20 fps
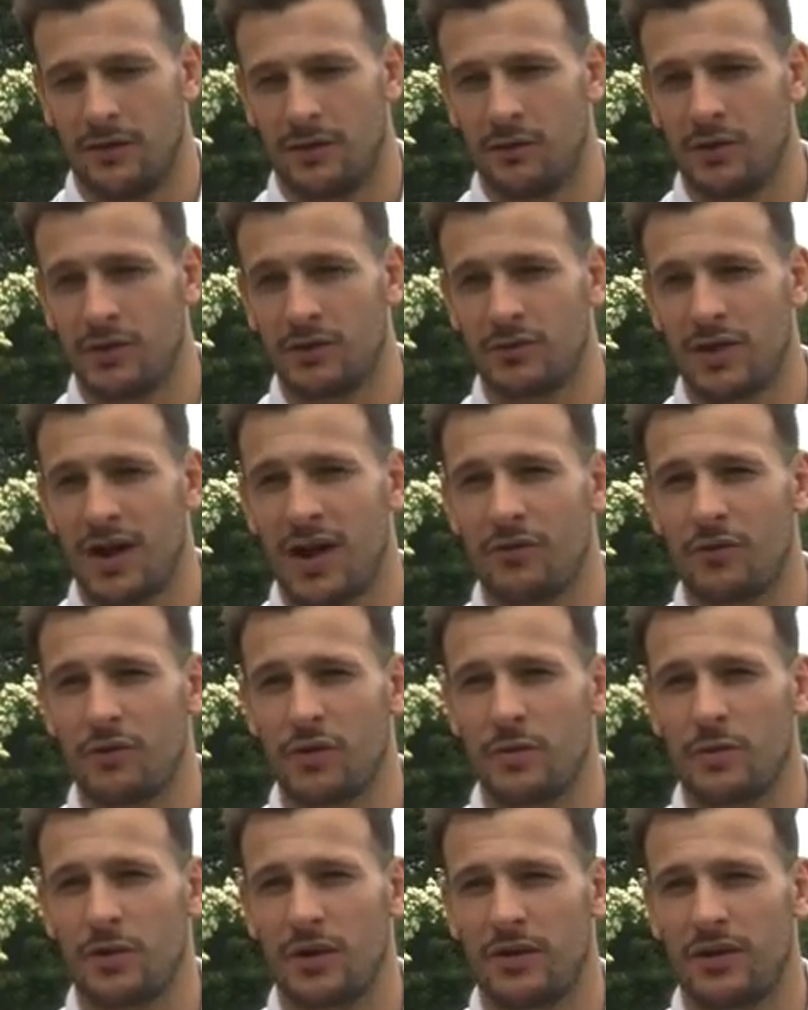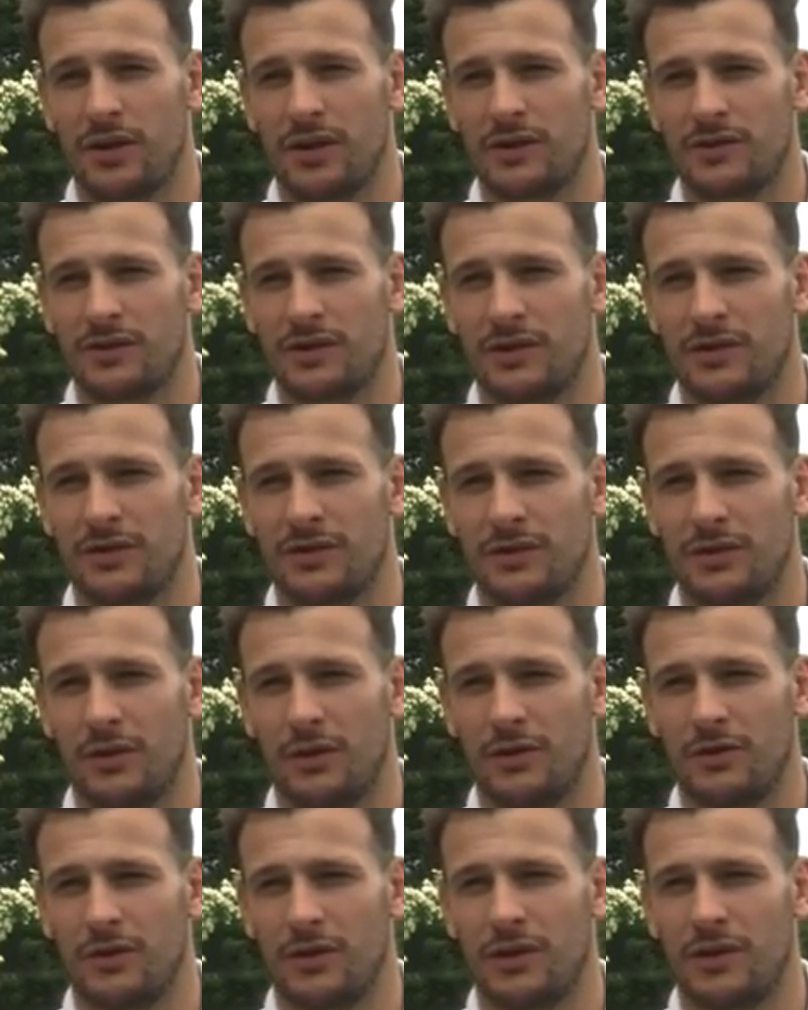there is rivalry, but I think it's
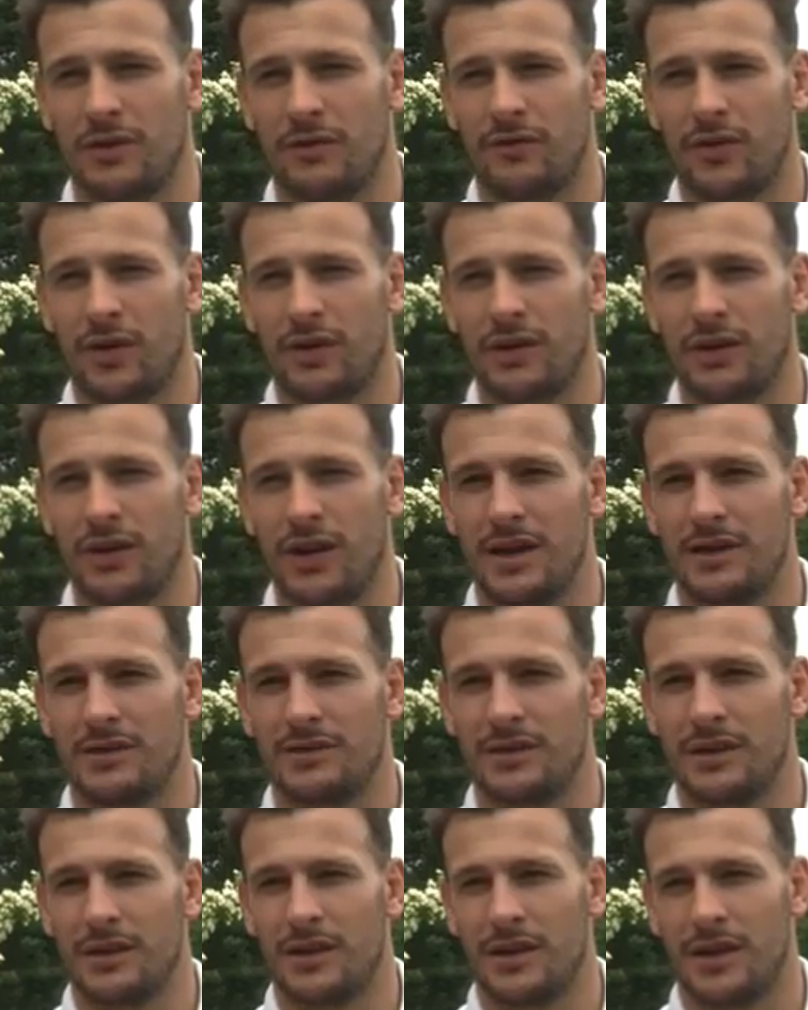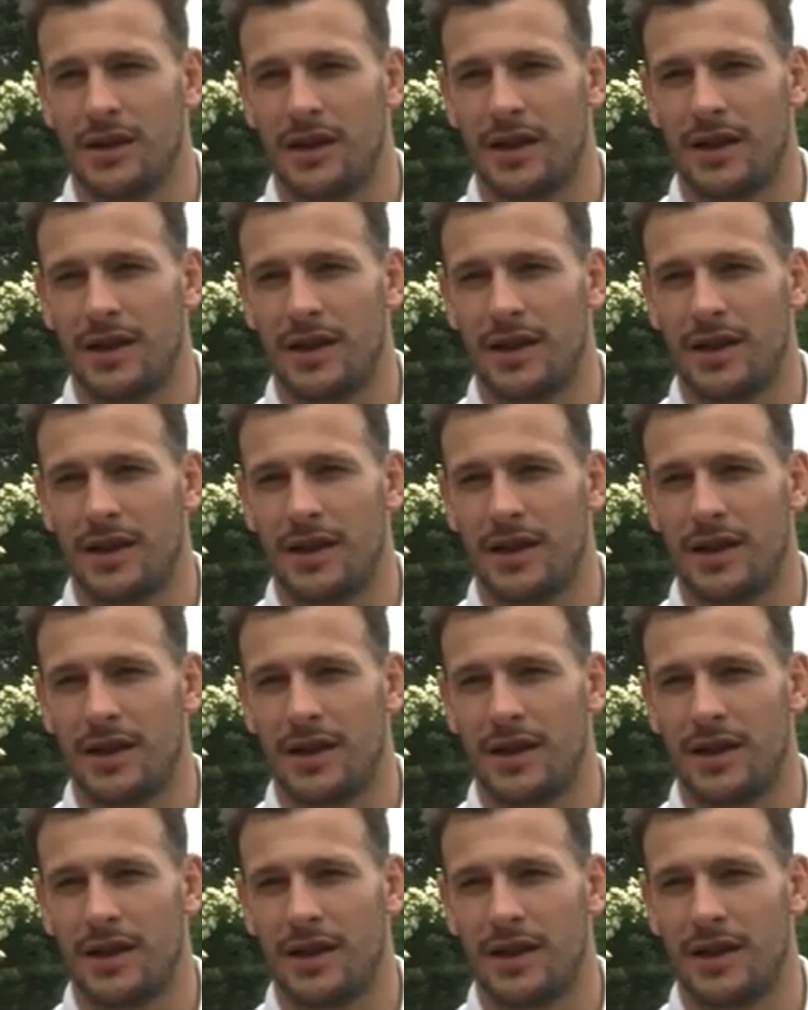all done in a friendly nature.